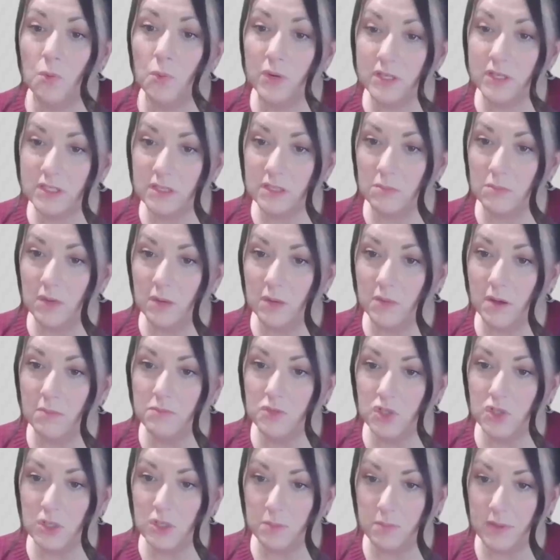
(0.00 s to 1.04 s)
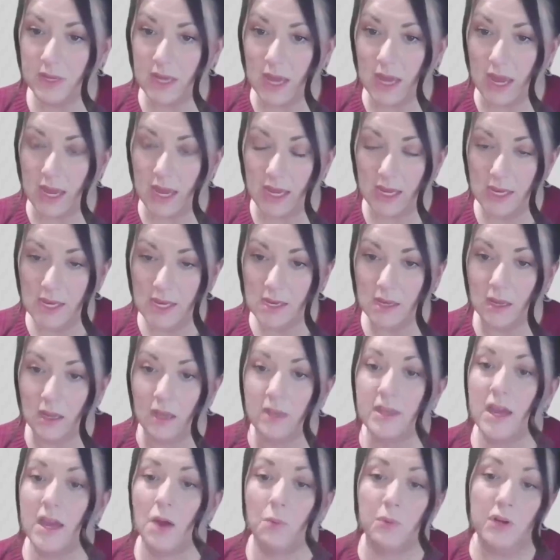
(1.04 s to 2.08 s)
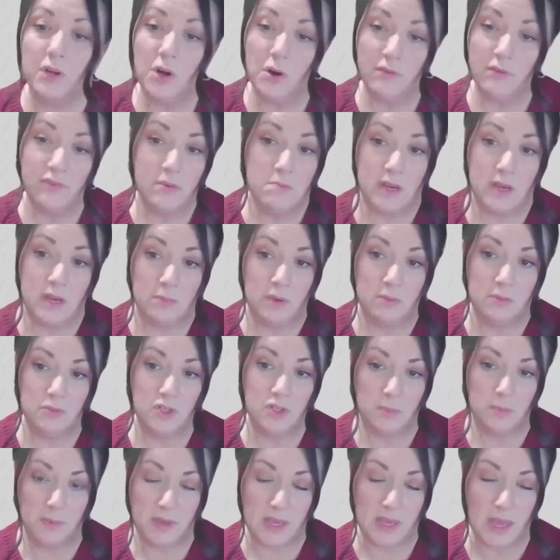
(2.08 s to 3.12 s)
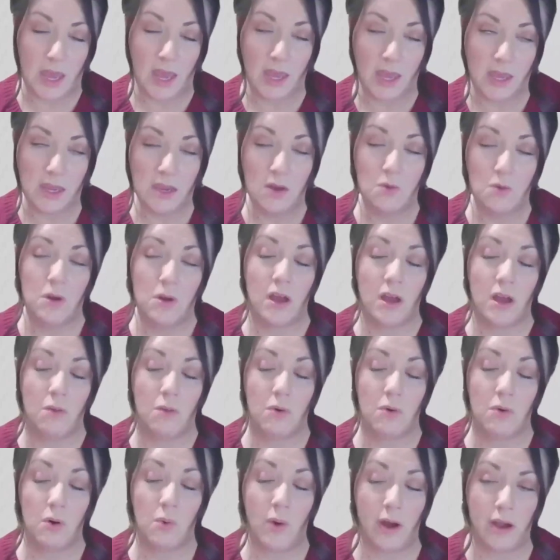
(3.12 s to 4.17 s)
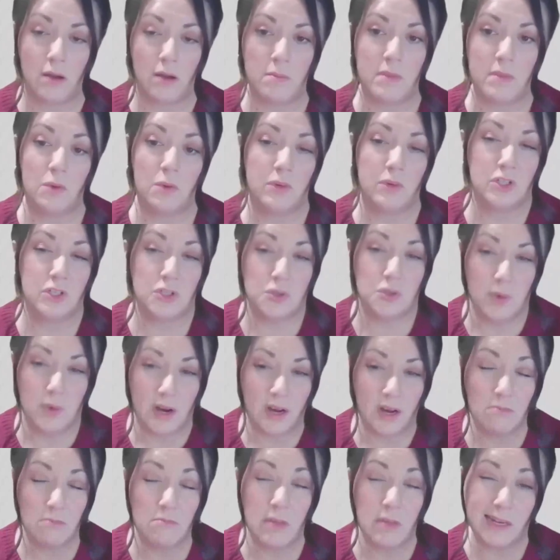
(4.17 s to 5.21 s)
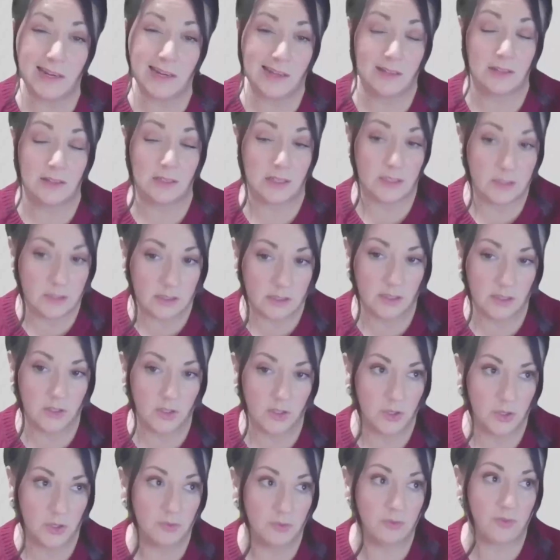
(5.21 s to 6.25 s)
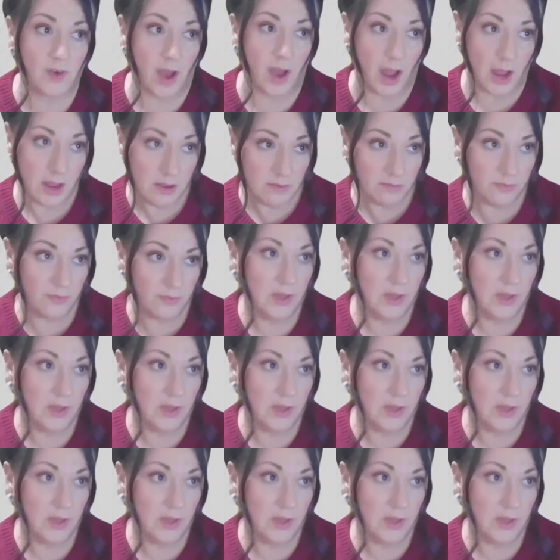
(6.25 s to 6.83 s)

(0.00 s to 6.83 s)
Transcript: what is the minimum GPA? Yeah, we don't have a minimum GPA uh, requirement. We do recommend at least a 2.5. Uh,